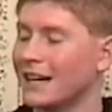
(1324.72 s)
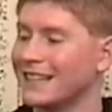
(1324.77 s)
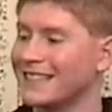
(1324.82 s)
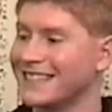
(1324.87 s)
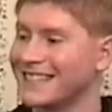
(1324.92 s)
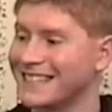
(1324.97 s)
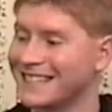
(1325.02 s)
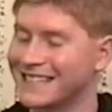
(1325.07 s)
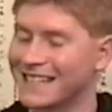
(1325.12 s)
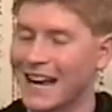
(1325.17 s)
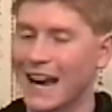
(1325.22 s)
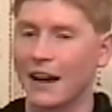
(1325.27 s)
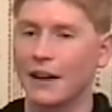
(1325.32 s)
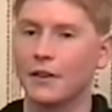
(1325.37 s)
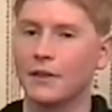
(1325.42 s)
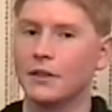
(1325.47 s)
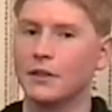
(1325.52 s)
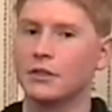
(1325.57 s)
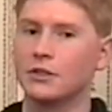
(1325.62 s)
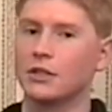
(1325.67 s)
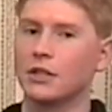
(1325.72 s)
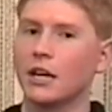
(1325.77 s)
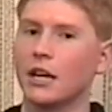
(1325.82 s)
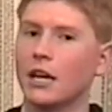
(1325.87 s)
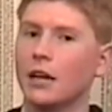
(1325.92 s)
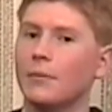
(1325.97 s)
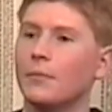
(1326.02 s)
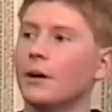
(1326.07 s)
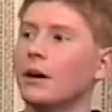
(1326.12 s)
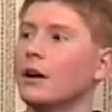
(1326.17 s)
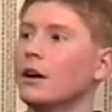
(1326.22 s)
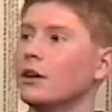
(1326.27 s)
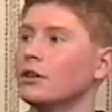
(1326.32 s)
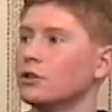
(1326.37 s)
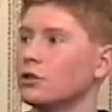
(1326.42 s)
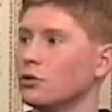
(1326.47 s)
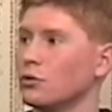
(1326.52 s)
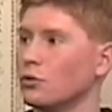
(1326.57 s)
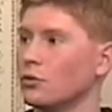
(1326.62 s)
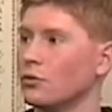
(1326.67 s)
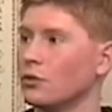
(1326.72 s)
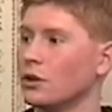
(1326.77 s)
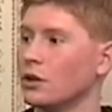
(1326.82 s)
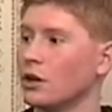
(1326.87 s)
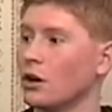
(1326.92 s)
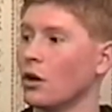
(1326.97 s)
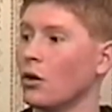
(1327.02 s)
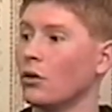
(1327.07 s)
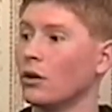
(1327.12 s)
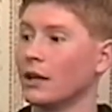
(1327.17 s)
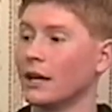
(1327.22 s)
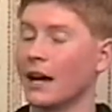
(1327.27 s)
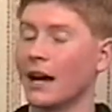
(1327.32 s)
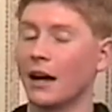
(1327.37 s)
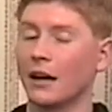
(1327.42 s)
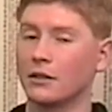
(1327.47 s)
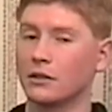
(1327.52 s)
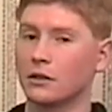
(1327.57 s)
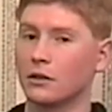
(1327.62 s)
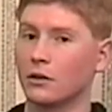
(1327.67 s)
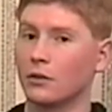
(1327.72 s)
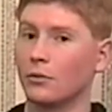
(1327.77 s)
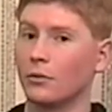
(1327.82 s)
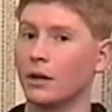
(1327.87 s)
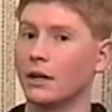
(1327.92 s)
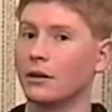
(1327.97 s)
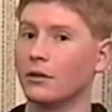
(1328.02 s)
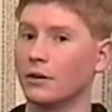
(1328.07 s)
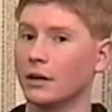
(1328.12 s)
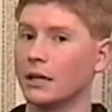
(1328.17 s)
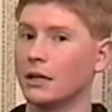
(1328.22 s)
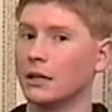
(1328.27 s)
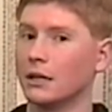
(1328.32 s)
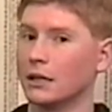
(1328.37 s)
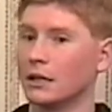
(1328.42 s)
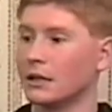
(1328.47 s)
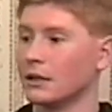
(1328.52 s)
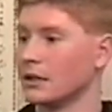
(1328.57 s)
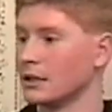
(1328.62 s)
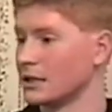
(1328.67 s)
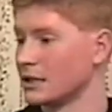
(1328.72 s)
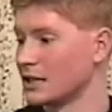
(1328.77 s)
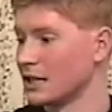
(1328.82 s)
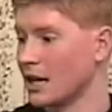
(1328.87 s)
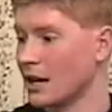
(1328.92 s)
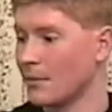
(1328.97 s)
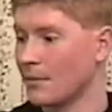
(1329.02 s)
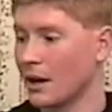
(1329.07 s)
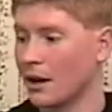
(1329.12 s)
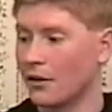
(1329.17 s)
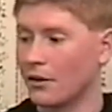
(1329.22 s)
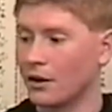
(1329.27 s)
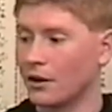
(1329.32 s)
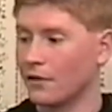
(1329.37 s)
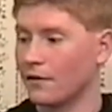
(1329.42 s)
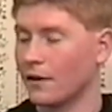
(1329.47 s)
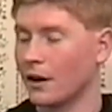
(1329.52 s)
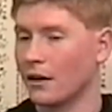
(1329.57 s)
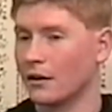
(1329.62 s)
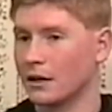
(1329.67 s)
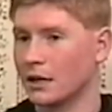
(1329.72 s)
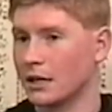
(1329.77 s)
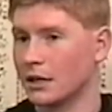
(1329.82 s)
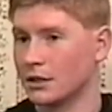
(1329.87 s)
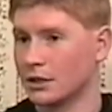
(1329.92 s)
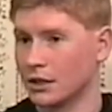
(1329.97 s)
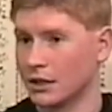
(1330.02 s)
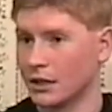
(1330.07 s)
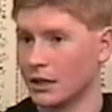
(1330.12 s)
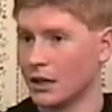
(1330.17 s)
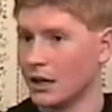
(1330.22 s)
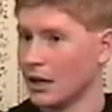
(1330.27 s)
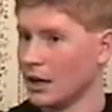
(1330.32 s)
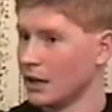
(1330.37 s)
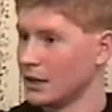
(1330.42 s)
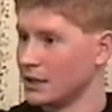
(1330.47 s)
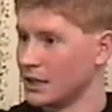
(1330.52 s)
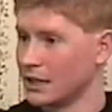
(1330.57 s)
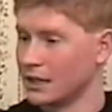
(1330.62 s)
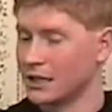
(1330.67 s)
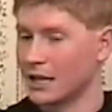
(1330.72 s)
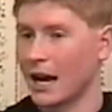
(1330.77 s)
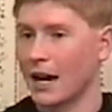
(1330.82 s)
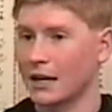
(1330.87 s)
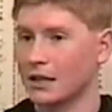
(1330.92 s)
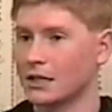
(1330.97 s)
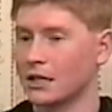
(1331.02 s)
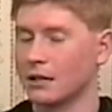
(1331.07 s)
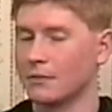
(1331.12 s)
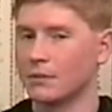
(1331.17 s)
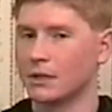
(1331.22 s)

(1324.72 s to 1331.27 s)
it's exactly the same to the Holy House of Loretto, Italy, the same area foundation. It's the exact same